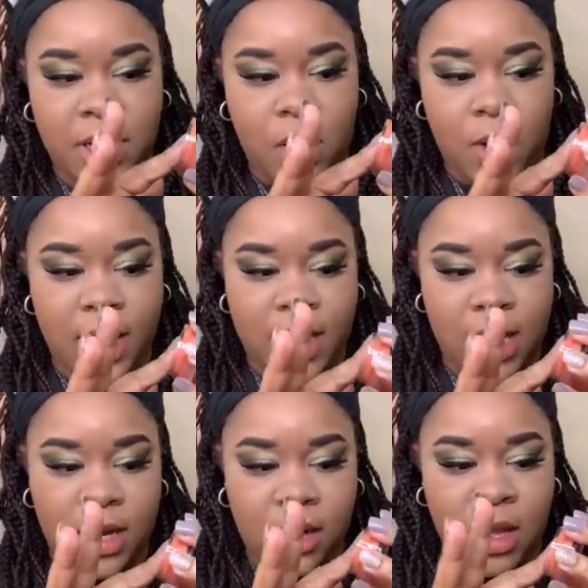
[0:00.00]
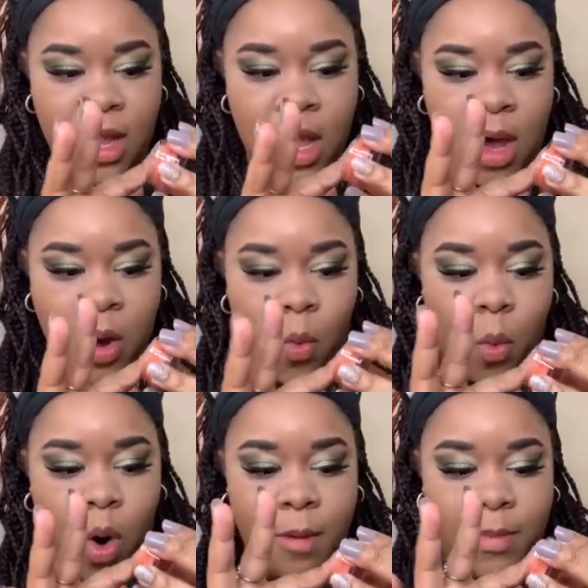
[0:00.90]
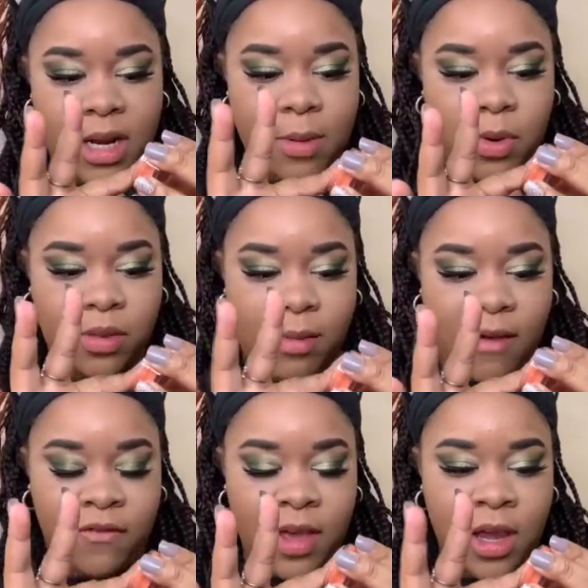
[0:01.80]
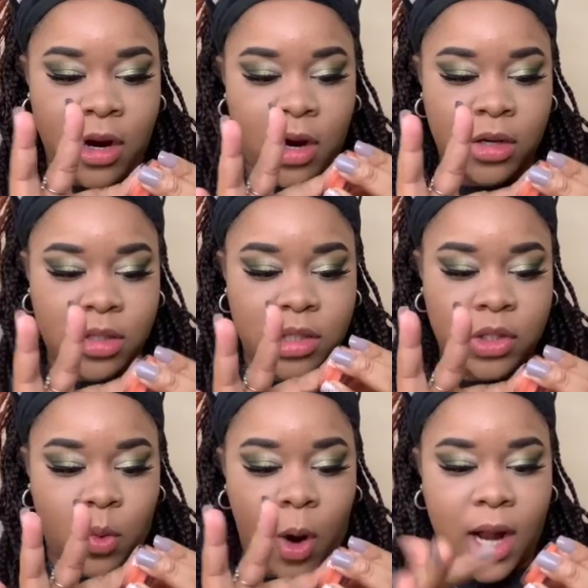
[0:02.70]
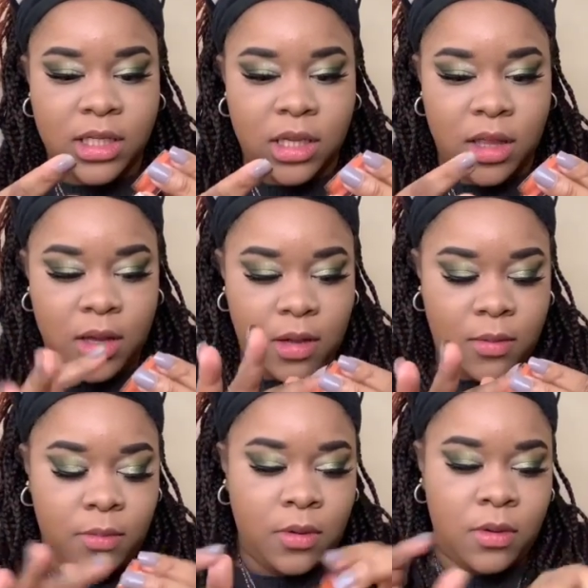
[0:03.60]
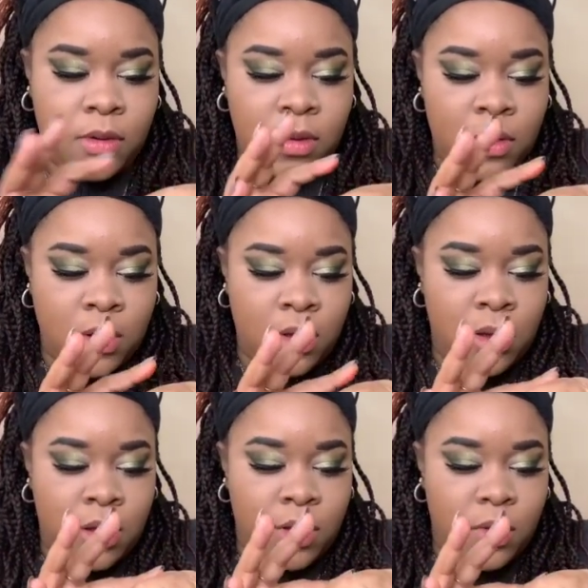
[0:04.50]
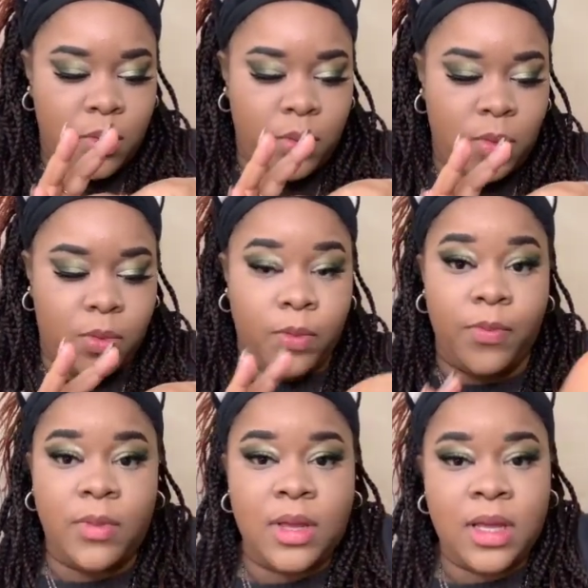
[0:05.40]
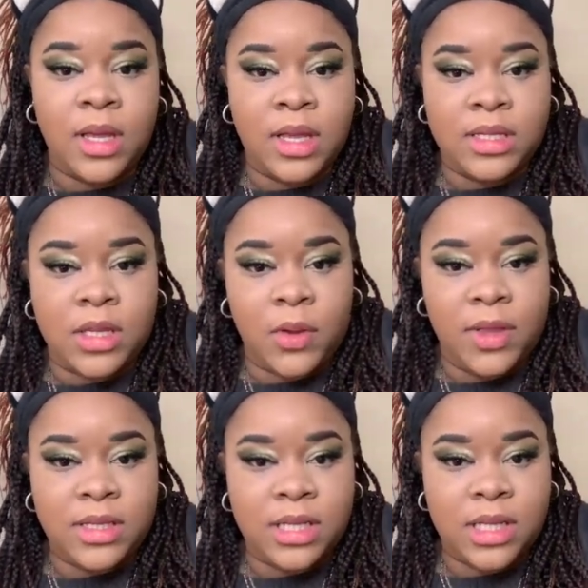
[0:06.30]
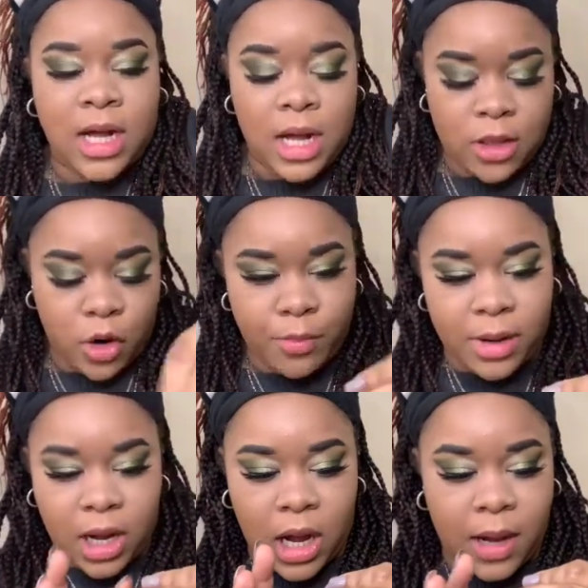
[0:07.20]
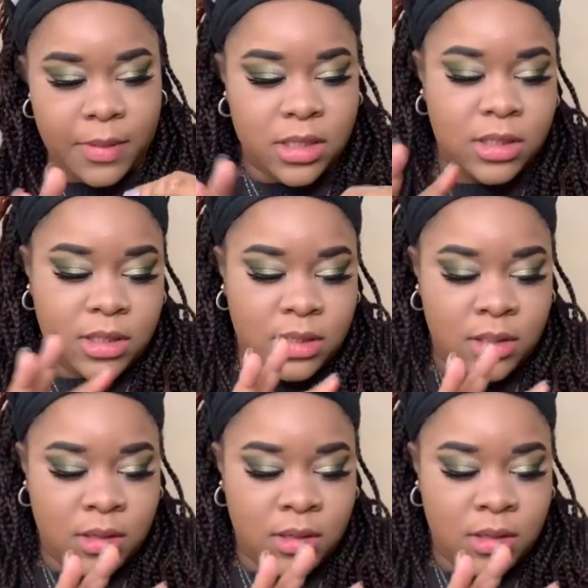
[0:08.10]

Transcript: go ahead and warm it up with my finger to swatch them. Ooh. So this is the color Bahamas.